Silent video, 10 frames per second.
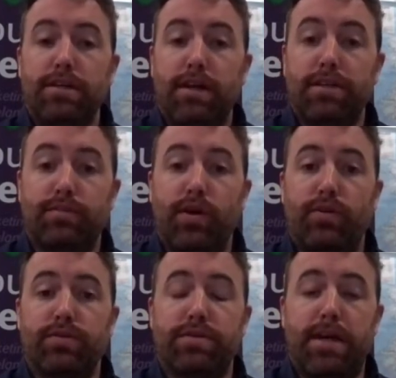I
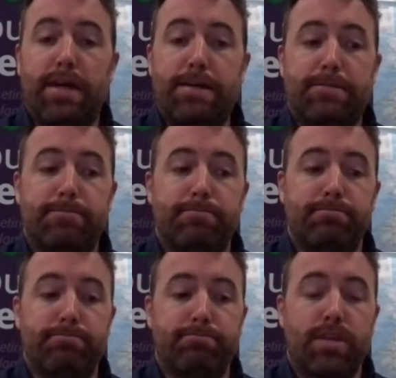suppose,
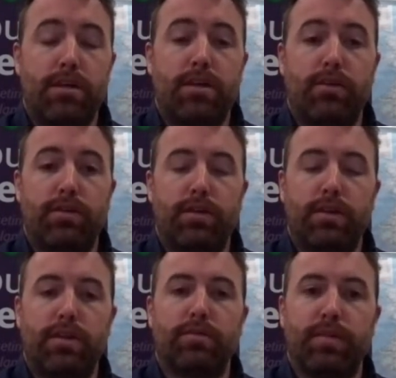you know,
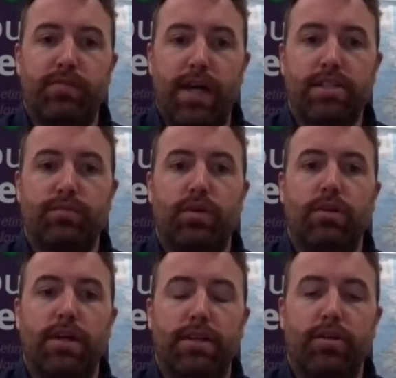it'll be
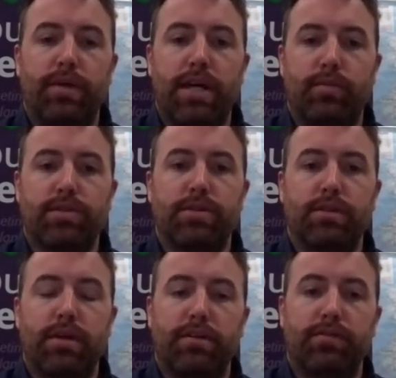flexible and they'll be able to
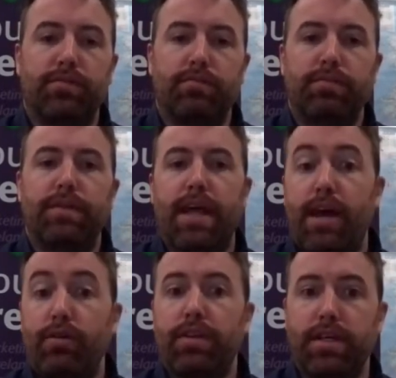kind of get
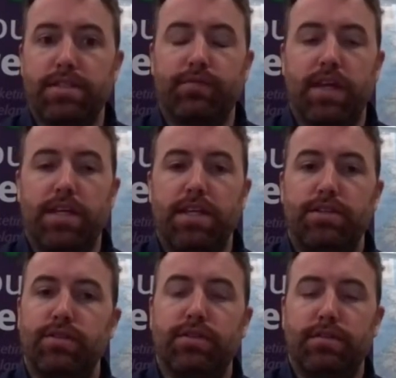out of things if they need
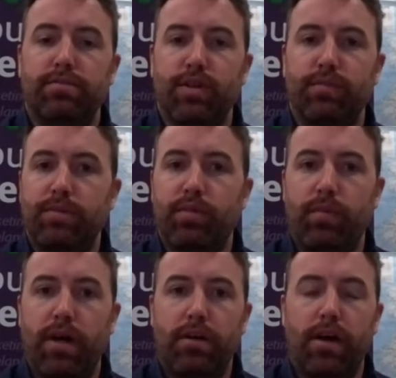to. Some people
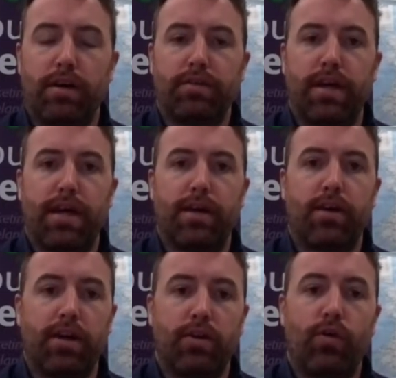might have got
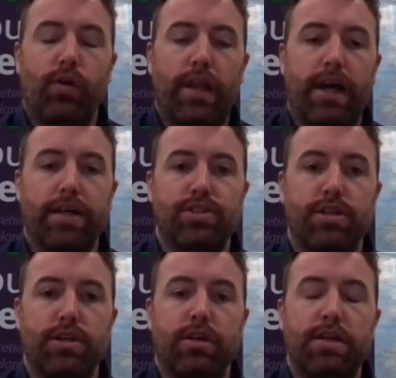kind of caught last
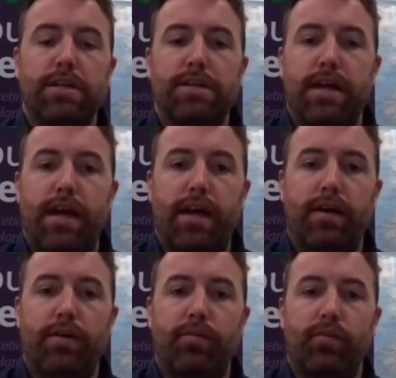year
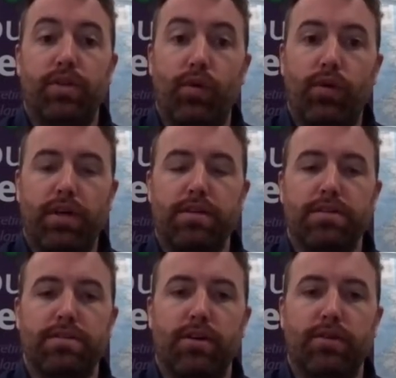with bookings,
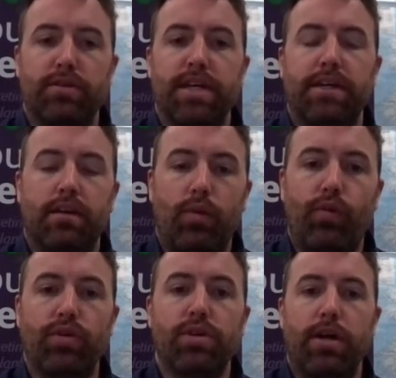so they're taking a lot
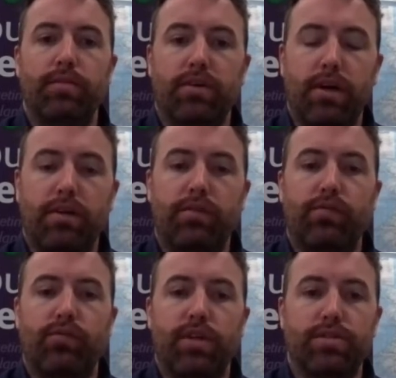more time to kind of
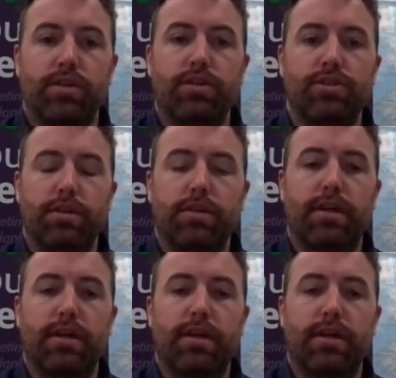research and